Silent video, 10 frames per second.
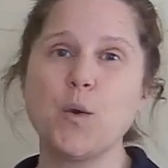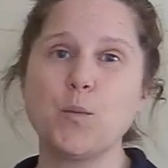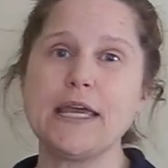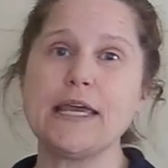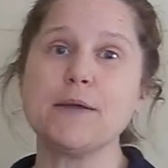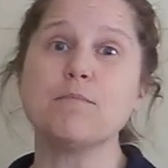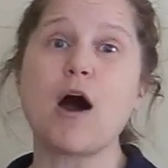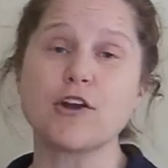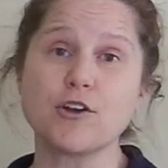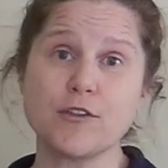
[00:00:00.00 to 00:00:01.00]
we
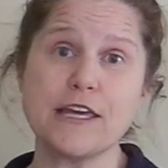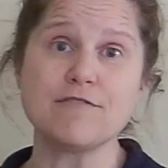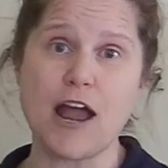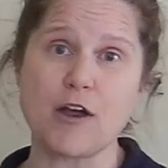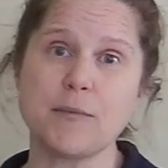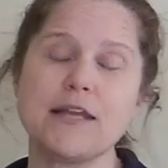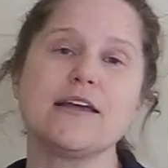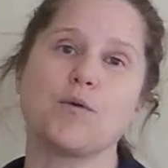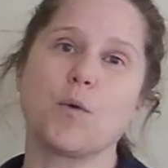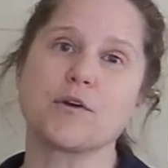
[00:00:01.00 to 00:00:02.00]
monitor the
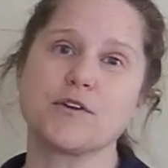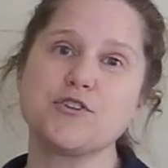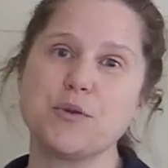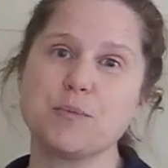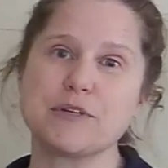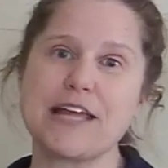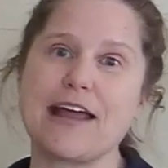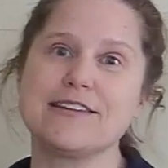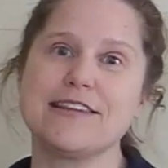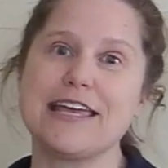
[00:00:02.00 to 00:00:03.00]
environment in order to
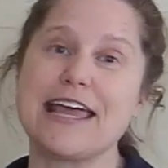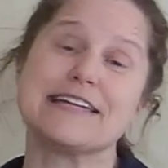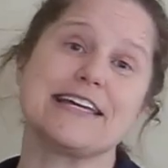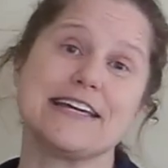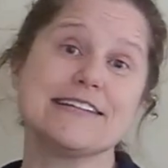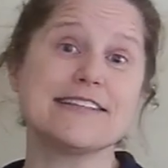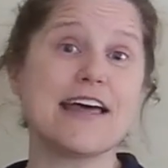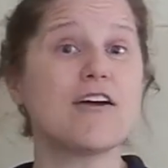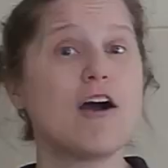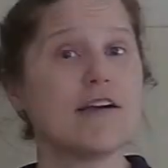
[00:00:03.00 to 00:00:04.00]
protect the antiques
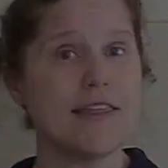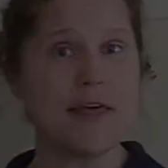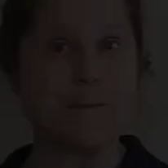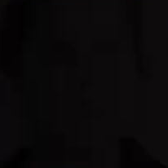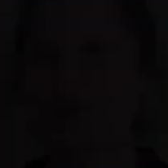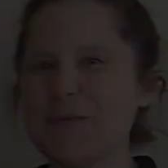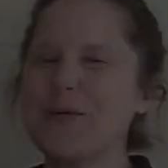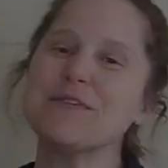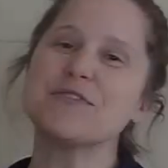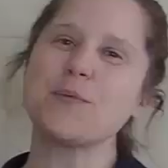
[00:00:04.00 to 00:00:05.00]
that are in them.
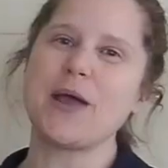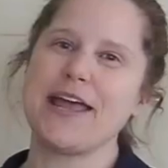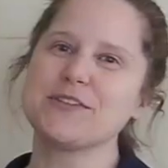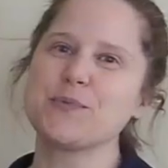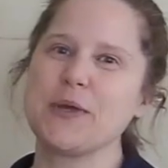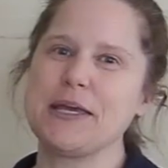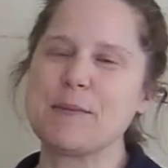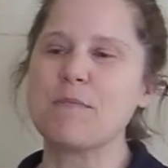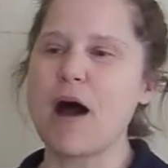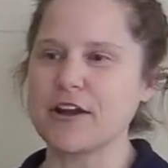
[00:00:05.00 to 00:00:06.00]
One of the ways we
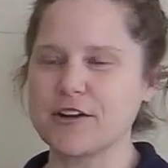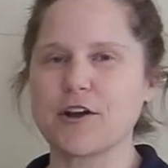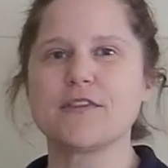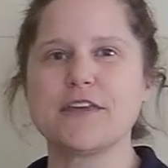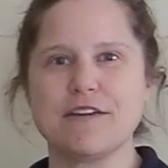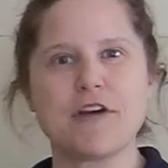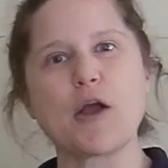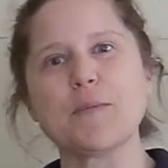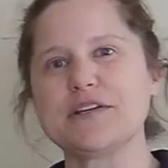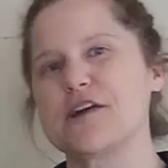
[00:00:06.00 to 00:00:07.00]
monitor the
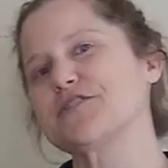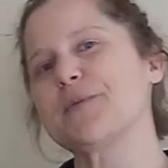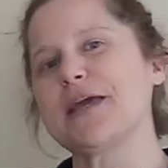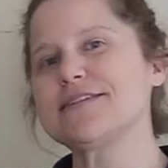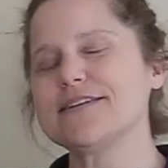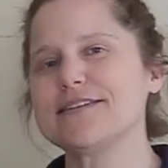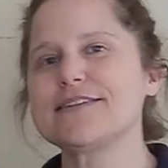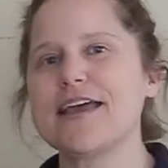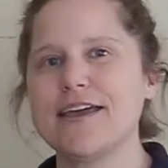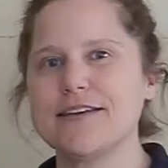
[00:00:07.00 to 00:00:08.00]
environment in our
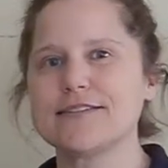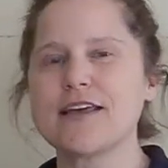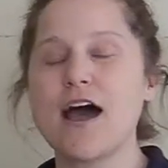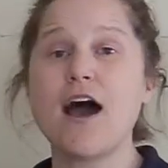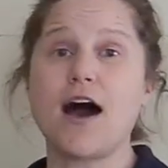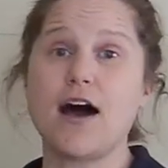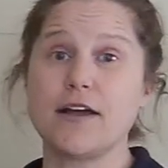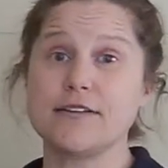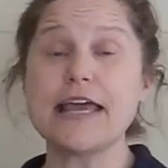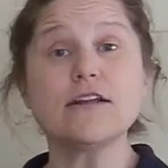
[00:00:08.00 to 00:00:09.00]
spaces is
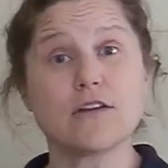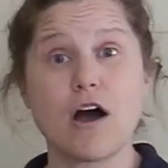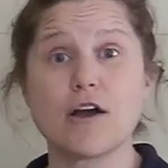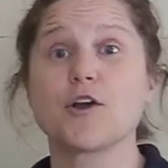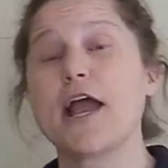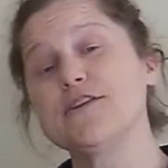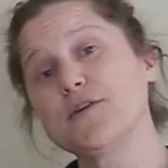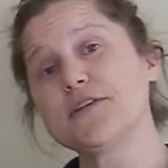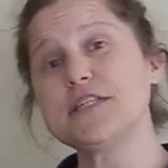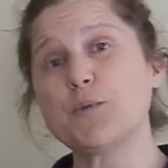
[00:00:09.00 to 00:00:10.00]
a data logger, and you
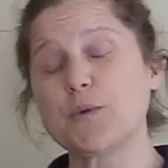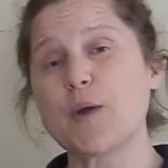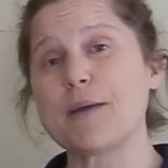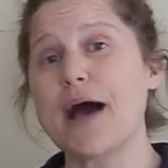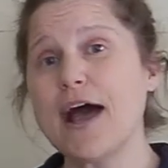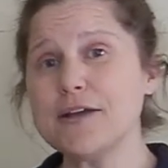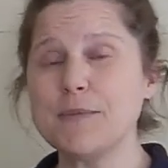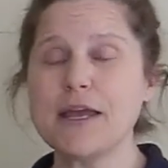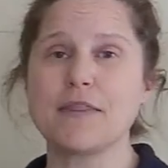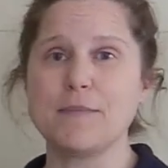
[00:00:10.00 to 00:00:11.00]
can see one right behind
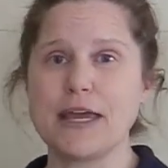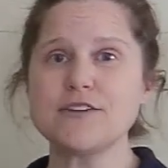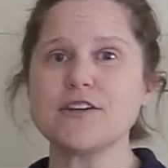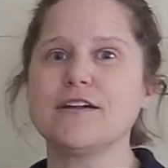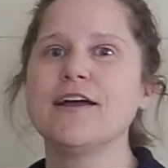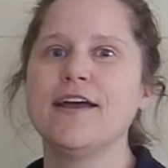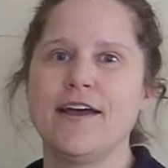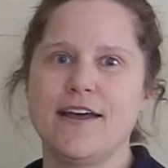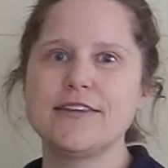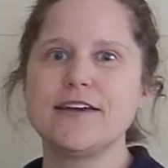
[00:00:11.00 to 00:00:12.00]
me on the mantle.
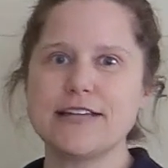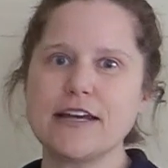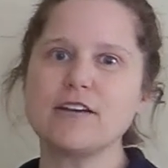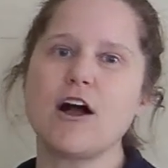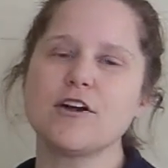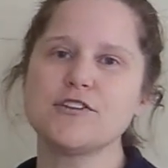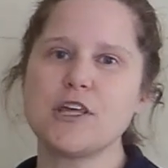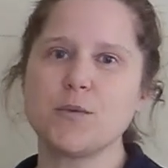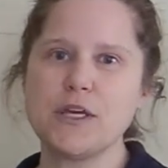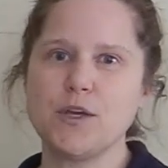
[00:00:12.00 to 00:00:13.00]
The data loggers
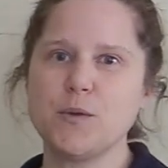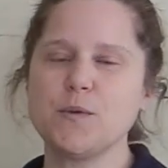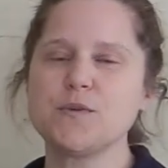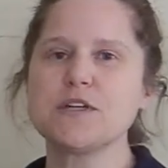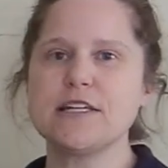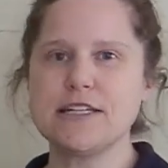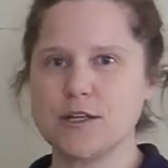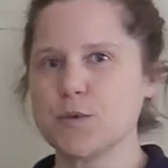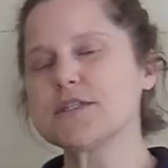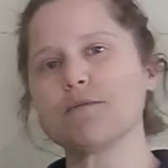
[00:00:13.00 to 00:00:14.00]
that we use
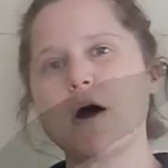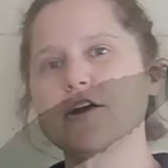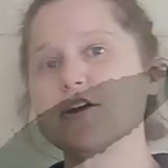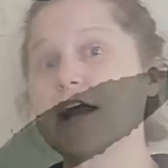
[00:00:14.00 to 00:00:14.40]
continuously monitor